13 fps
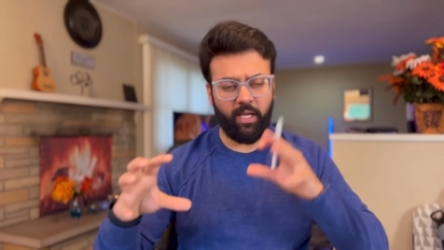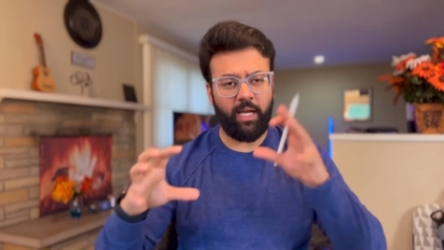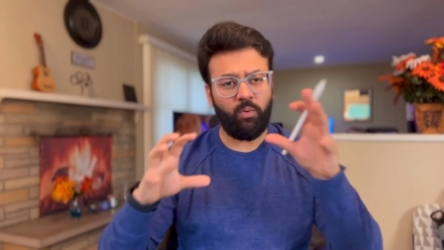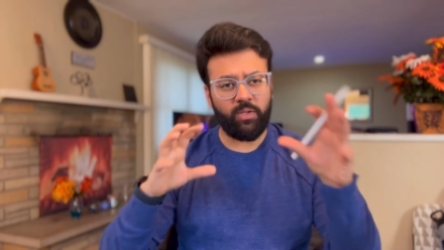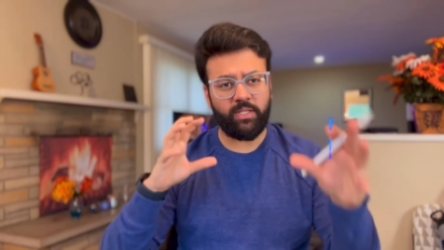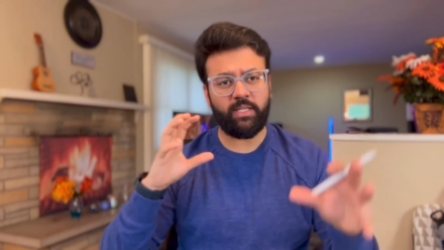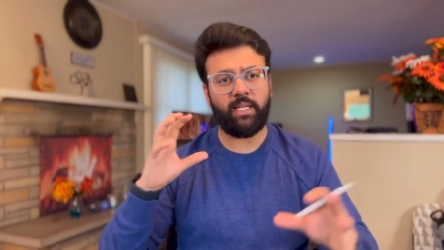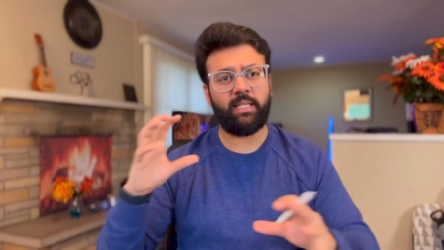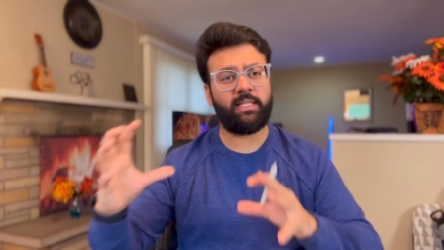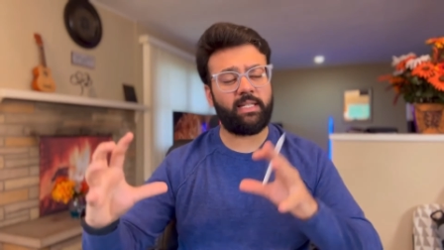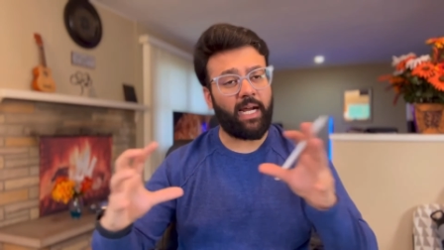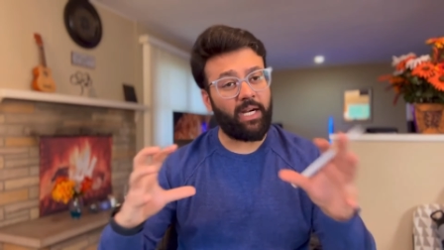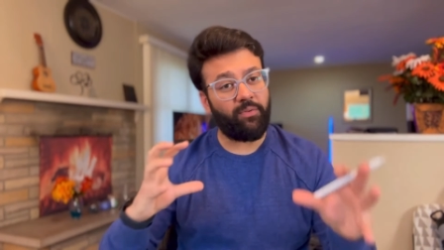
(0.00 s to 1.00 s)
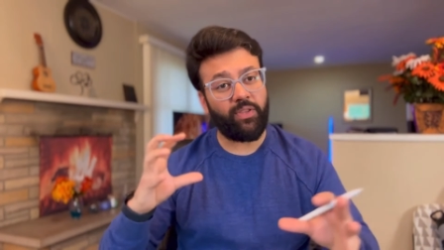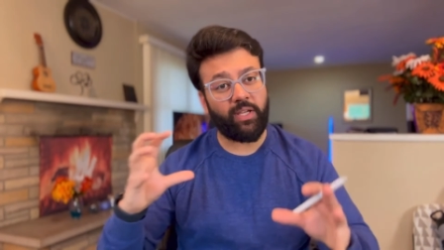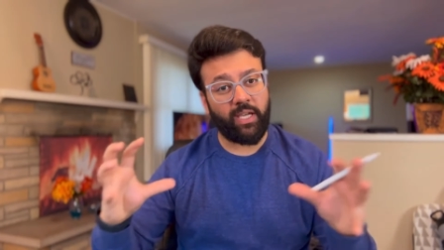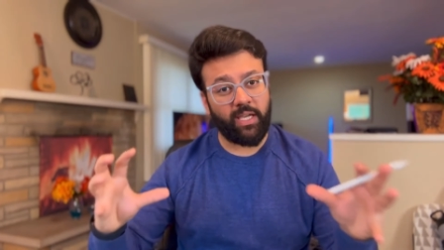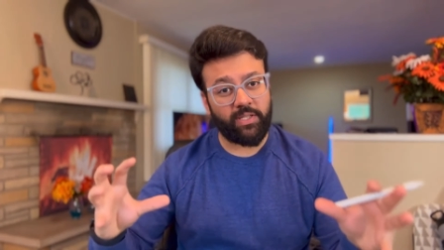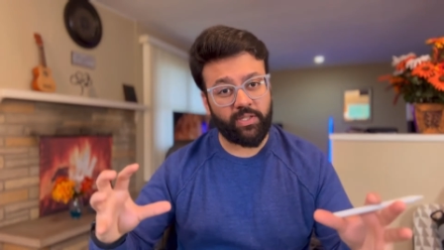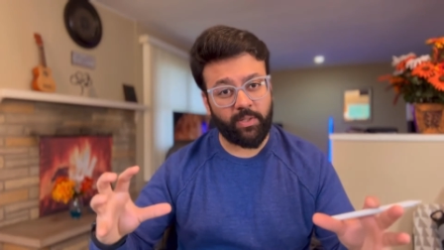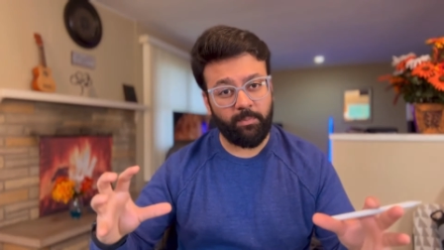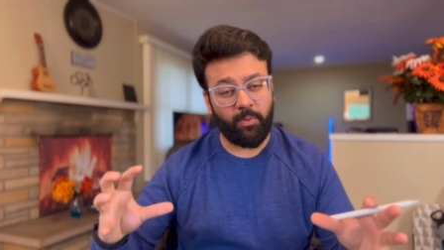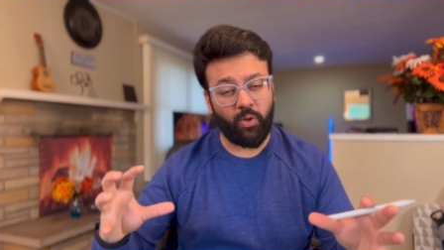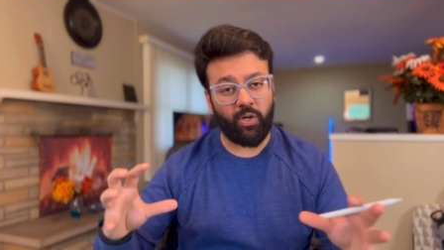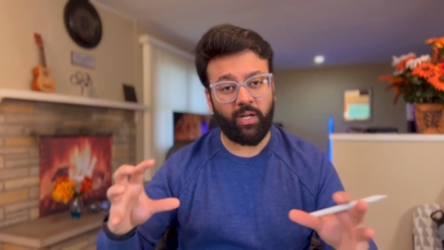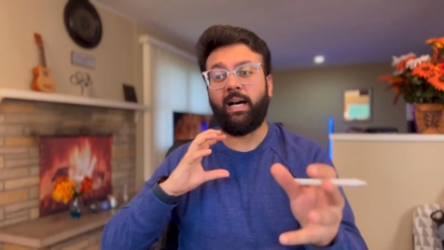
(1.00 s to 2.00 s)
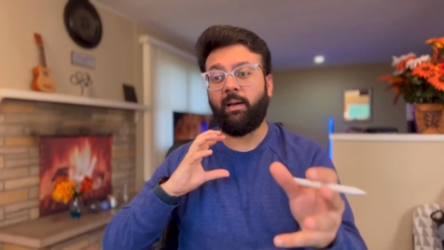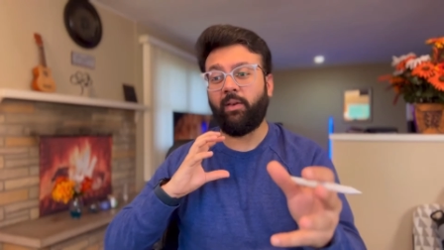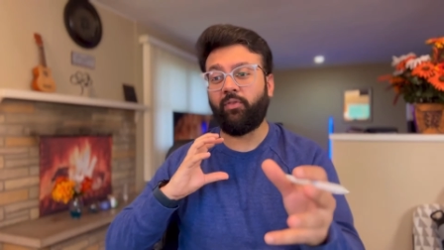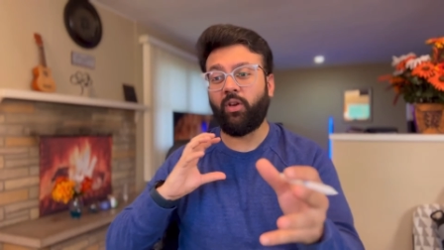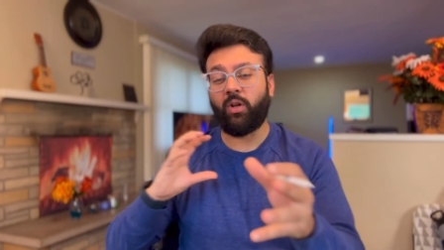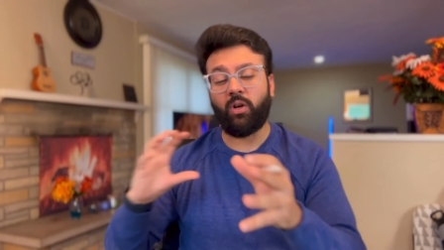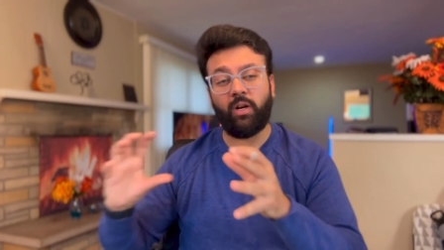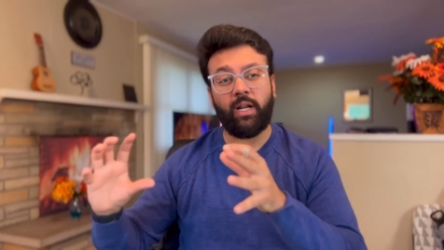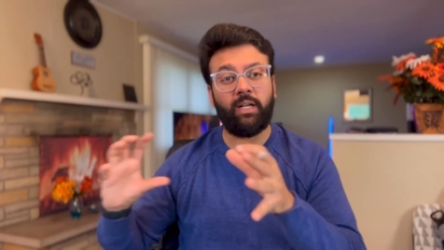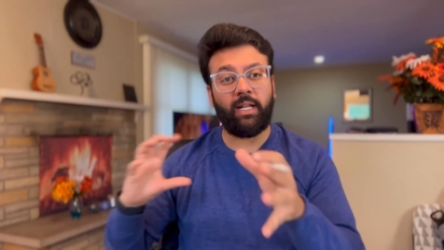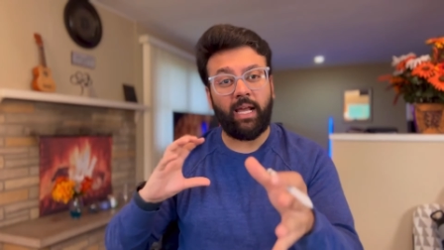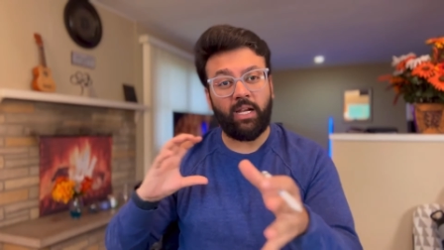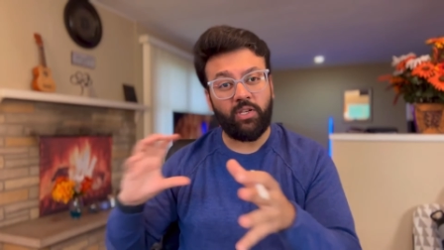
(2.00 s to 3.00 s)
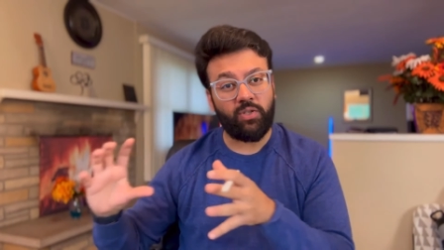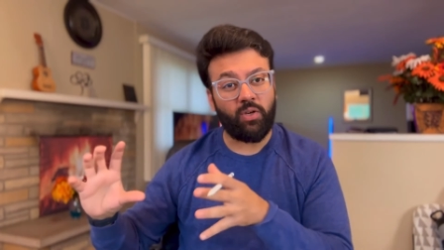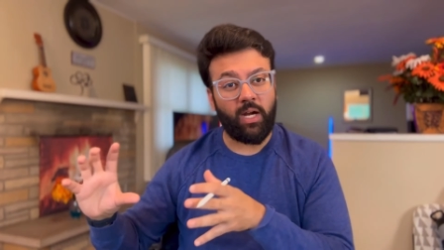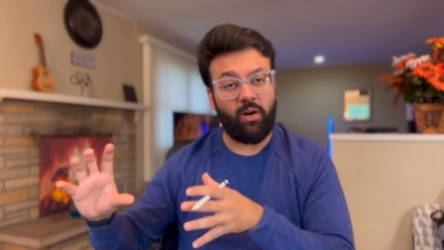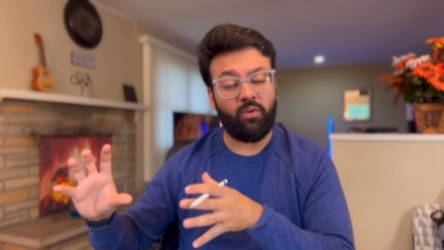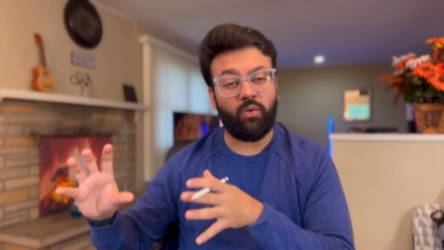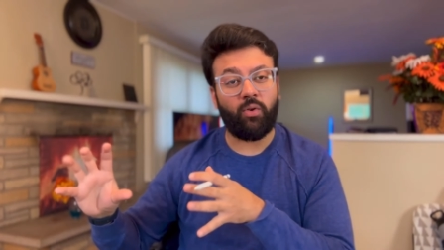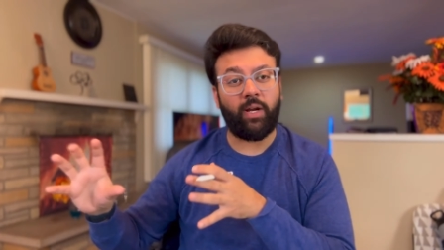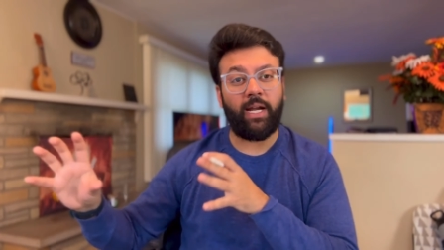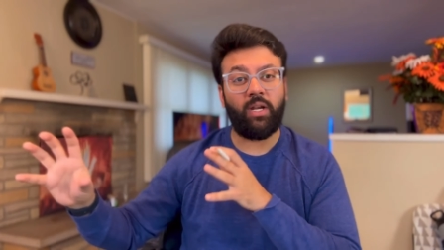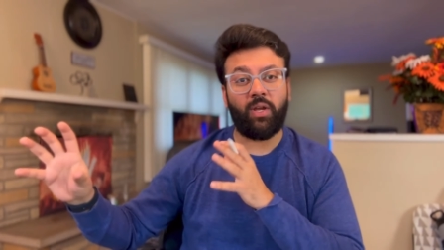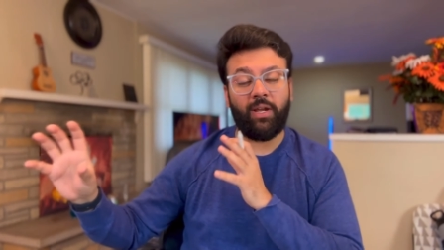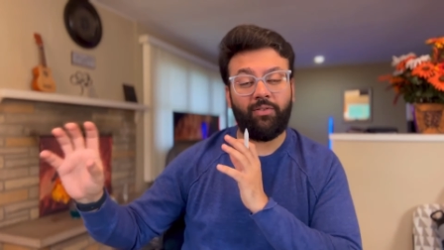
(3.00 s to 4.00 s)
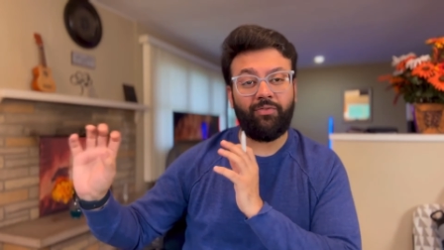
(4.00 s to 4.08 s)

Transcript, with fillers: I would say start with a case report. If you're not entirely sure how to write, you can